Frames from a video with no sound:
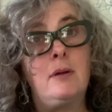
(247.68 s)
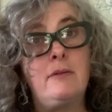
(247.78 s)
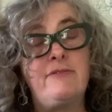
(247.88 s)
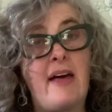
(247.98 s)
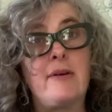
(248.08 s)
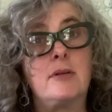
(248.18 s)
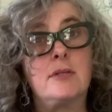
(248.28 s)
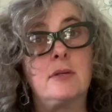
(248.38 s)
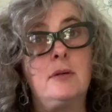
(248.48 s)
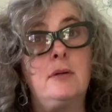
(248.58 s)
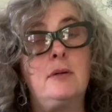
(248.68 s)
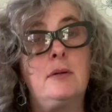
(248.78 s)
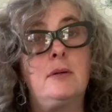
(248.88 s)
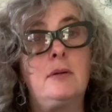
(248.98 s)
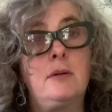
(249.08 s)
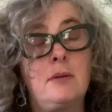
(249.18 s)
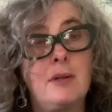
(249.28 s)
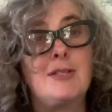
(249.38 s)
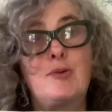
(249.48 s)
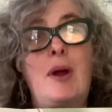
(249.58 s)
feathers.
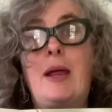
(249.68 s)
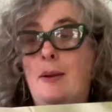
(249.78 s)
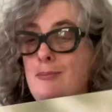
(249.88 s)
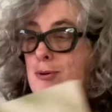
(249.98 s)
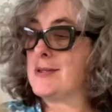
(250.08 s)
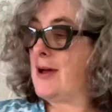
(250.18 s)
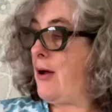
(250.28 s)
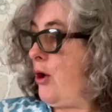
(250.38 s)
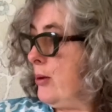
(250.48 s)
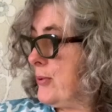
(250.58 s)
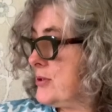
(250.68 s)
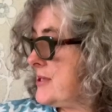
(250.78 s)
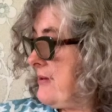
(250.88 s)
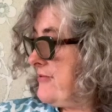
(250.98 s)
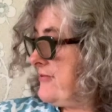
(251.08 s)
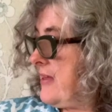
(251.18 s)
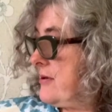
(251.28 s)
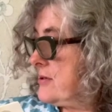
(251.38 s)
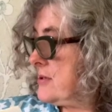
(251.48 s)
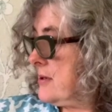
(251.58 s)
That's right. All birds have
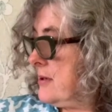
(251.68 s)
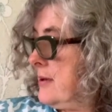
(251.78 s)
feathers.